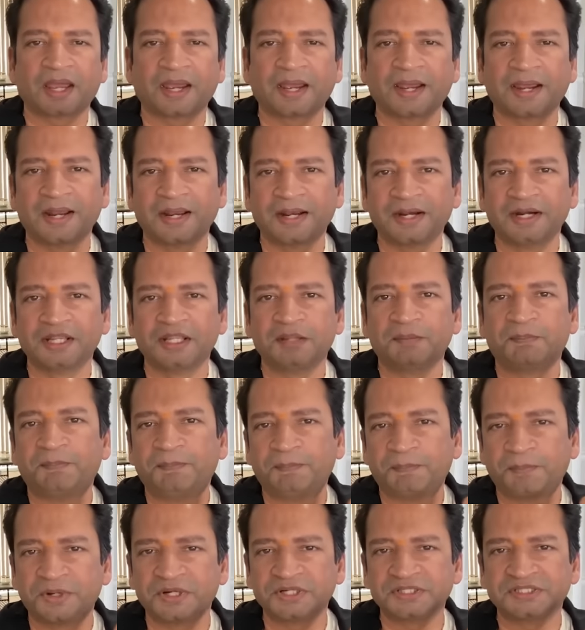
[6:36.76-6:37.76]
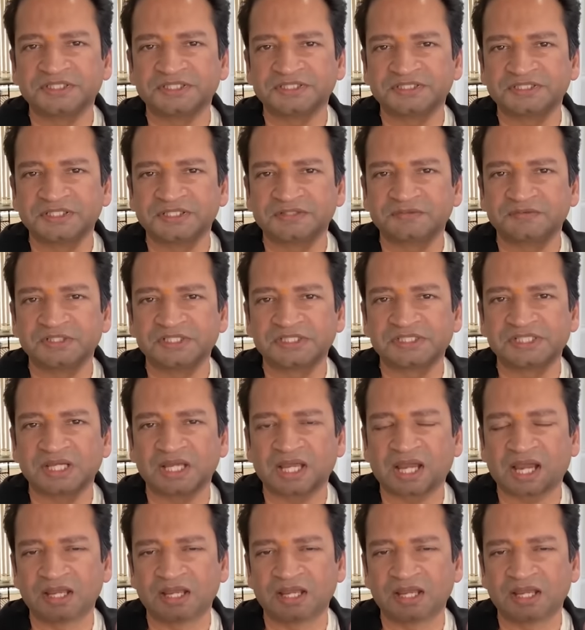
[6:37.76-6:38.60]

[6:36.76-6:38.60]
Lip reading: and the purchaser will say,